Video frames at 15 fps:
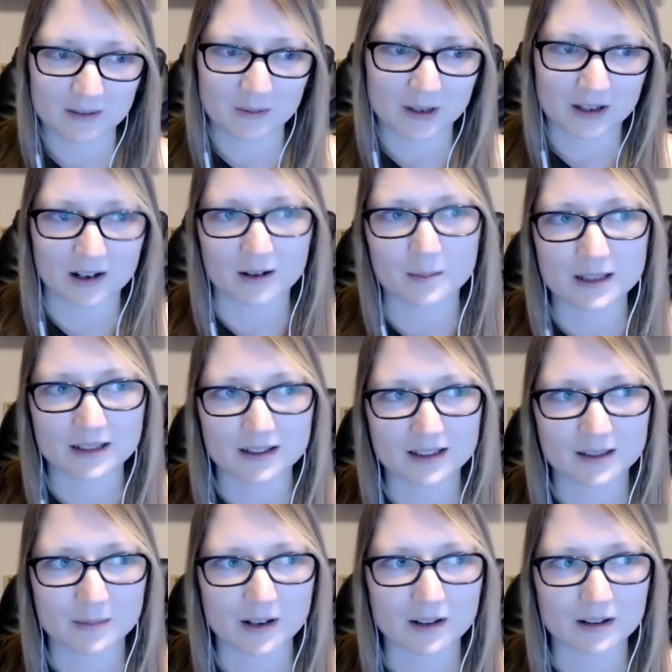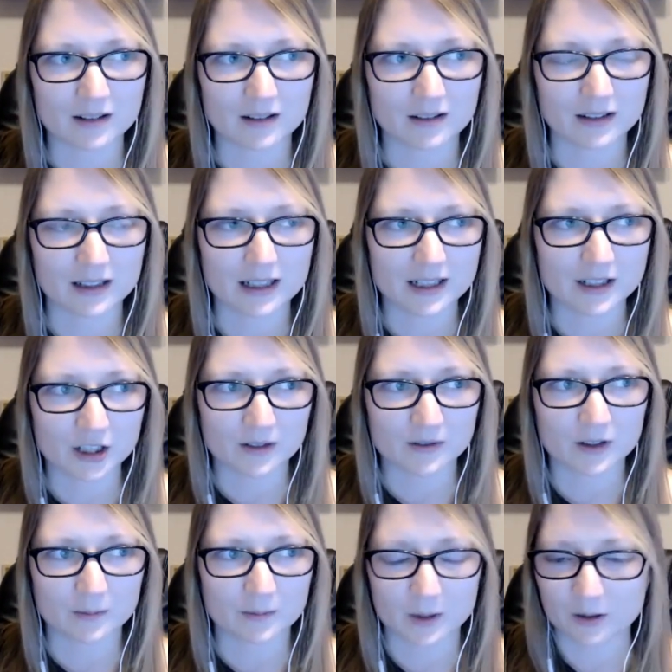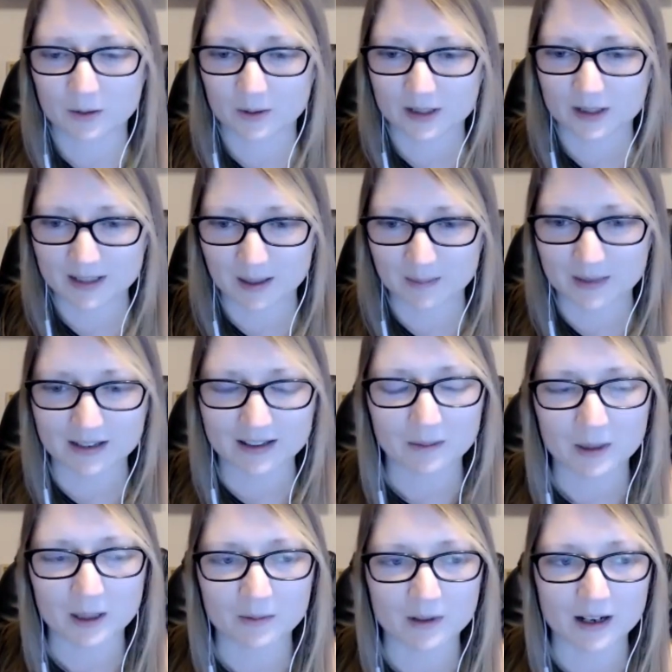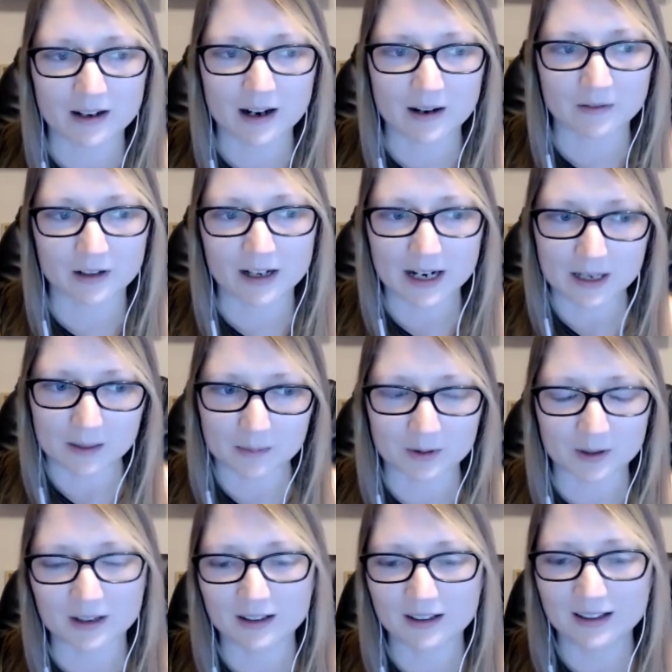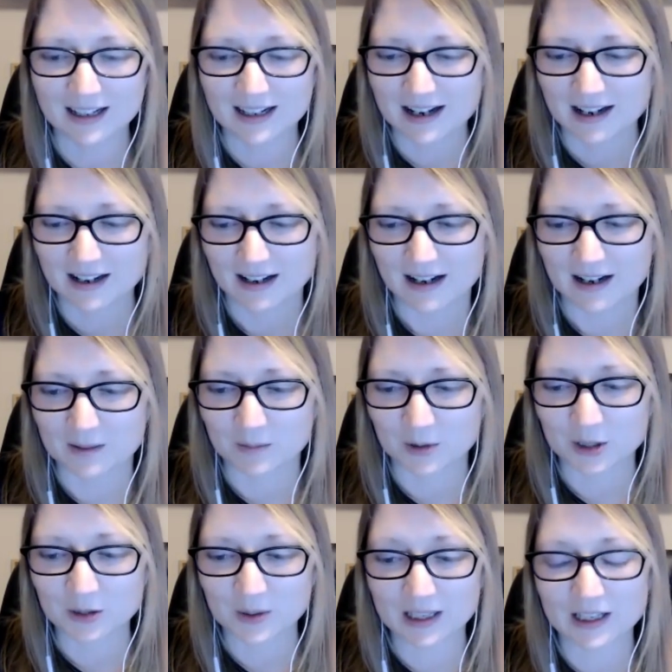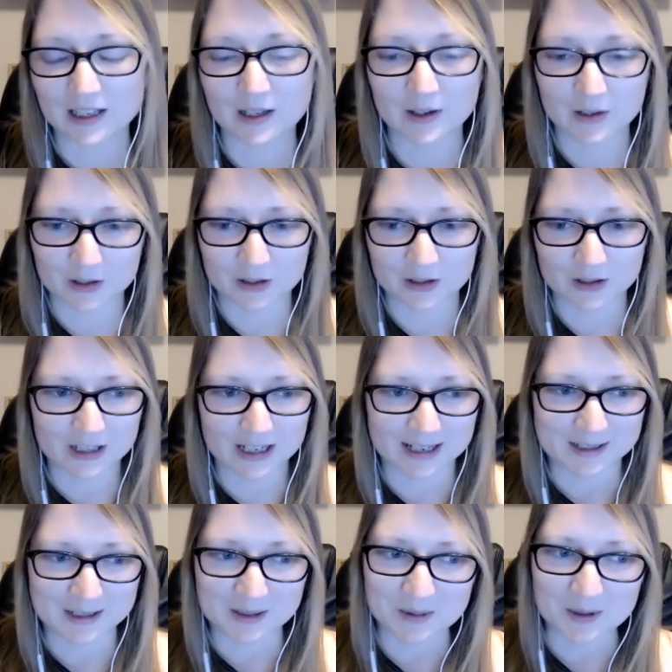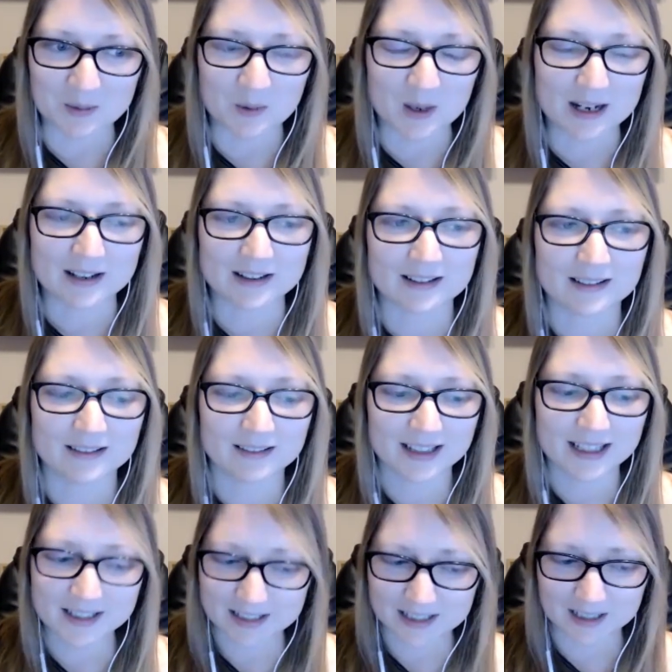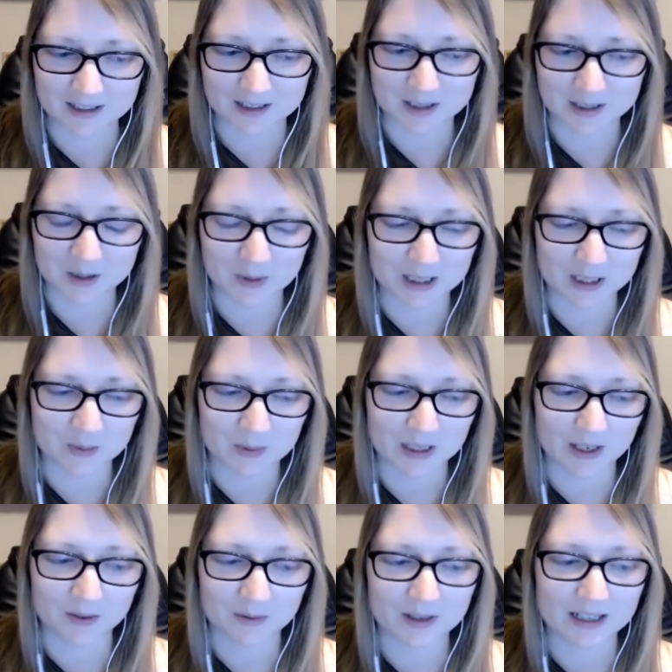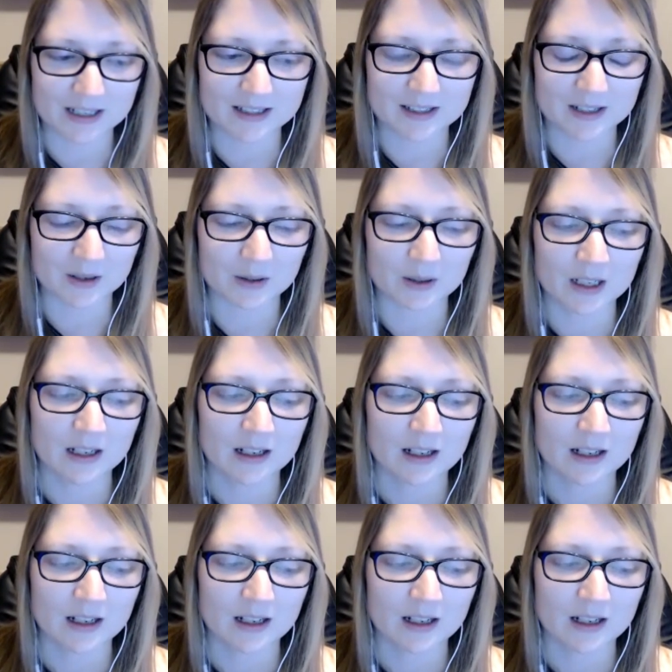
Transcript: with our business model, the Introvertpreneur Summit that we run every April, um, we're doing the third annual one this year in twenty twenty-three. So